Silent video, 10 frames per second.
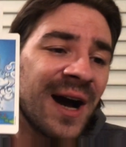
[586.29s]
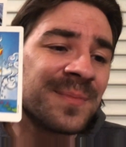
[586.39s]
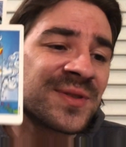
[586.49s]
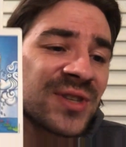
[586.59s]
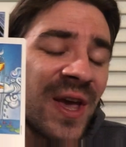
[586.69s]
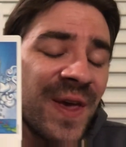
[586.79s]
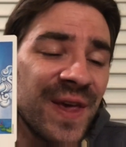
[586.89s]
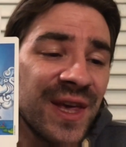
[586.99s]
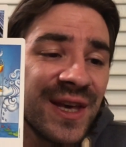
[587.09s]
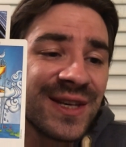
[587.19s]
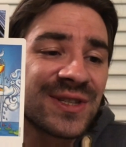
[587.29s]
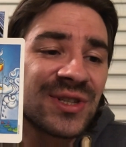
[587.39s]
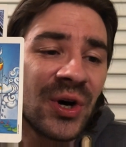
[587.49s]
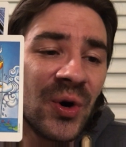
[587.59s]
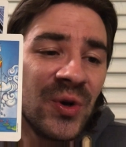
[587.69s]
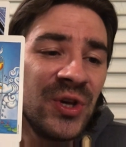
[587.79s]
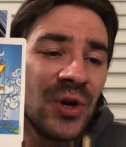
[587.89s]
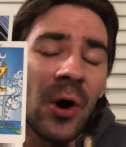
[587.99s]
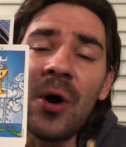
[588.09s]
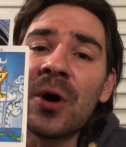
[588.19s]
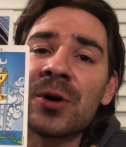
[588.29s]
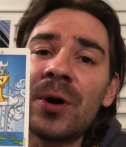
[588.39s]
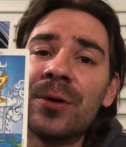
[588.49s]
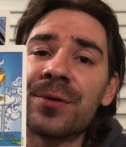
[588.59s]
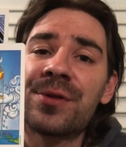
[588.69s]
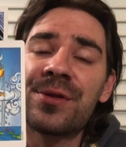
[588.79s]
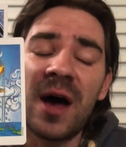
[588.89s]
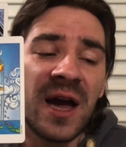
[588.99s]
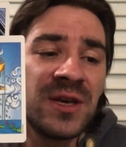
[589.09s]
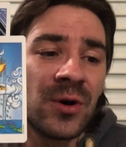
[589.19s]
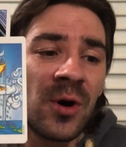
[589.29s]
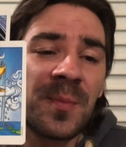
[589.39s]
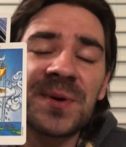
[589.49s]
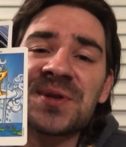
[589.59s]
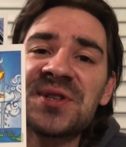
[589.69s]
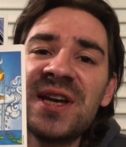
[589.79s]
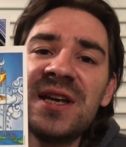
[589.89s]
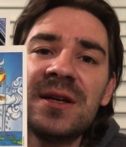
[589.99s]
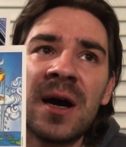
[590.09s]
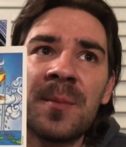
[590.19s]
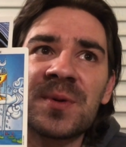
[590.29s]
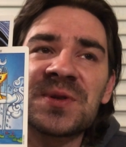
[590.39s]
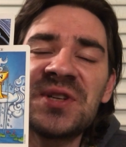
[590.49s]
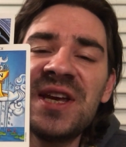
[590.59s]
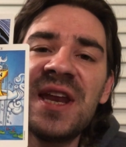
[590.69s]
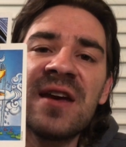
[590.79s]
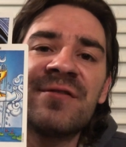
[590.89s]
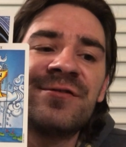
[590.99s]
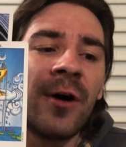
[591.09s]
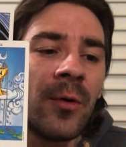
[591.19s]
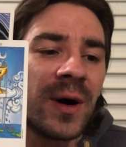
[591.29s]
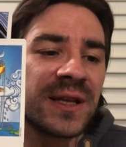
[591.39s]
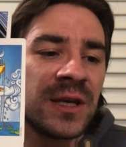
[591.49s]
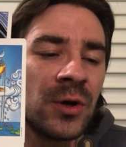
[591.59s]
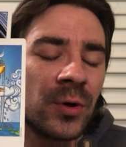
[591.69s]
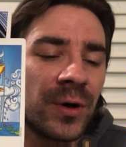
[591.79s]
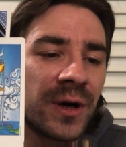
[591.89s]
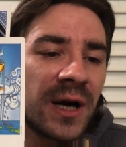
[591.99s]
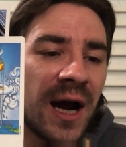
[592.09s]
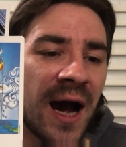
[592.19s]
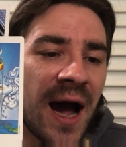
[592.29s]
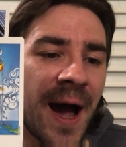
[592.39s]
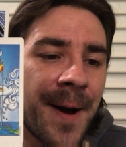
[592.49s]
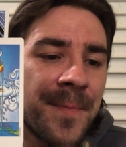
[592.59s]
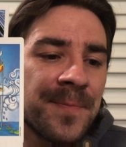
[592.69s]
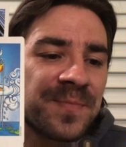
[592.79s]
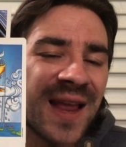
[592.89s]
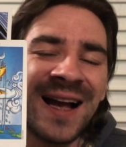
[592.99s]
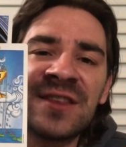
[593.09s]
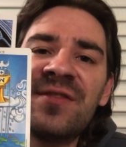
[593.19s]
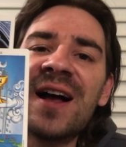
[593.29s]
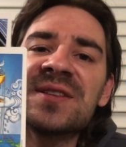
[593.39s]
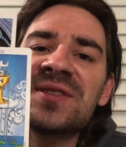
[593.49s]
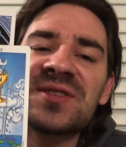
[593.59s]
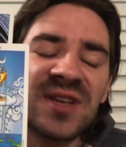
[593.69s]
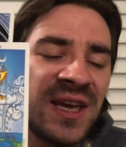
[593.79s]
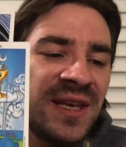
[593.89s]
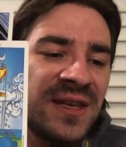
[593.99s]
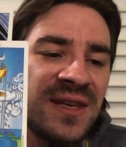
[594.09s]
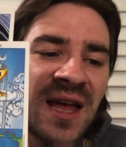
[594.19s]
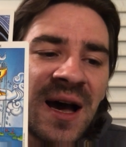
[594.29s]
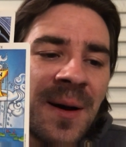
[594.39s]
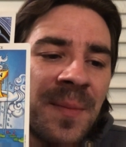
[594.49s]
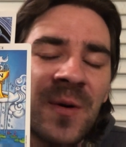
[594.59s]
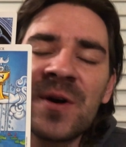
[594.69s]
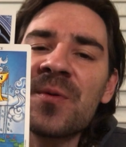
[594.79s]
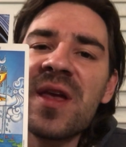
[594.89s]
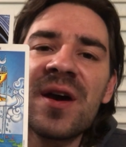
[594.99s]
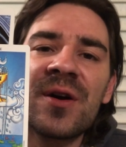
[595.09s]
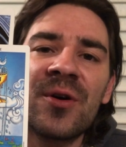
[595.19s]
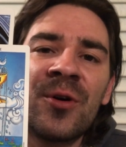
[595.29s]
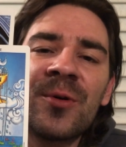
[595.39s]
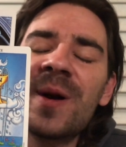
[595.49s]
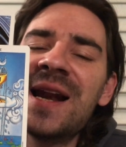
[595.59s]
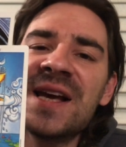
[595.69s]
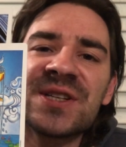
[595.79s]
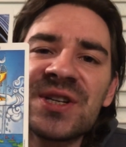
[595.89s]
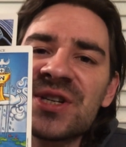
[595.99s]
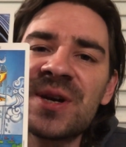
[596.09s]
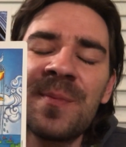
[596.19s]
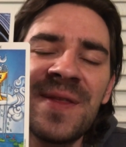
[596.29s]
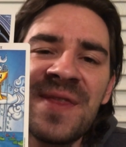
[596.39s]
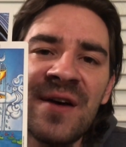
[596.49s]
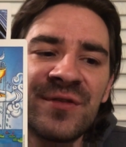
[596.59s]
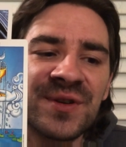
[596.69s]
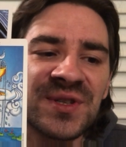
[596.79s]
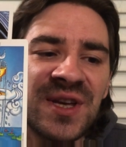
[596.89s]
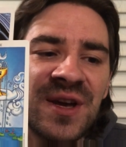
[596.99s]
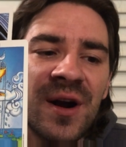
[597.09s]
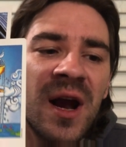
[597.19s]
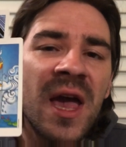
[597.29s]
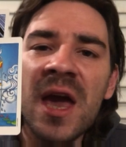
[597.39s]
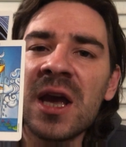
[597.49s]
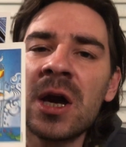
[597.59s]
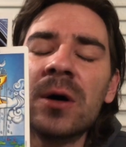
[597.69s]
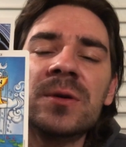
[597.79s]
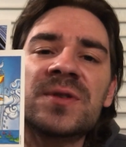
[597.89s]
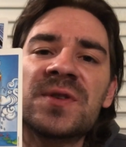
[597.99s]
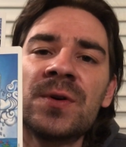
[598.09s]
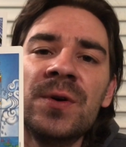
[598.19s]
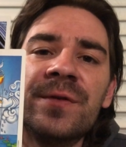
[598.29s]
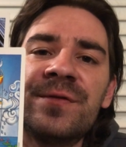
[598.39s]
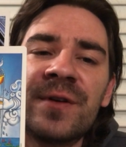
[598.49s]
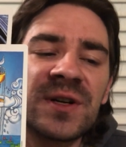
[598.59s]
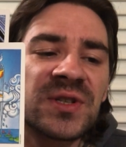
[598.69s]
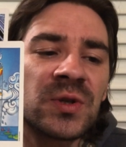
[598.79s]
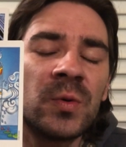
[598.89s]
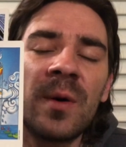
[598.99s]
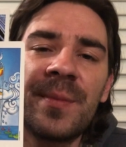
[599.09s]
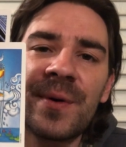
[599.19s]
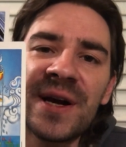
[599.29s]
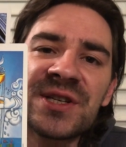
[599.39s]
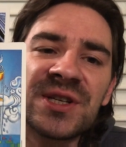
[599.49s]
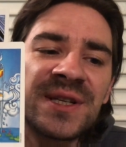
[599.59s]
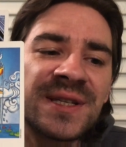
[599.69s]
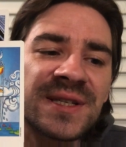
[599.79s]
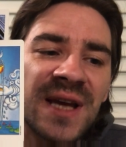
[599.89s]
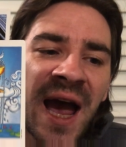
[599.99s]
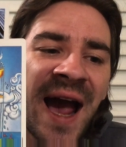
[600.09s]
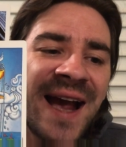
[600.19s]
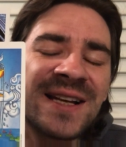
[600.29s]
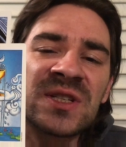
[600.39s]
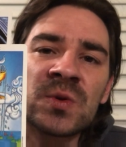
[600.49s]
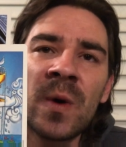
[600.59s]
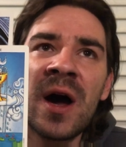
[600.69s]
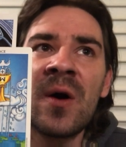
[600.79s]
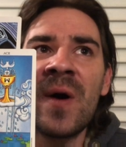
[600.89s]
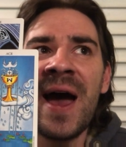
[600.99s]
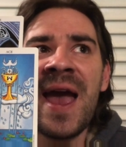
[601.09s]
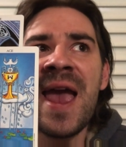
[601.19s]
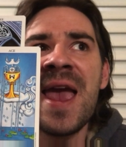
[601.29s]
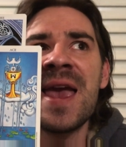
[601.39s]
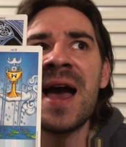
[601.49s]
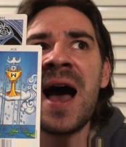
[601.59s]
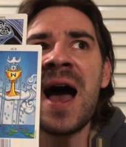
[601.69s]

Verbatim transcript: Cups. So your growth, your proceeding forward, your advance in career or relationship endeavors here goes through first cooperations and as well a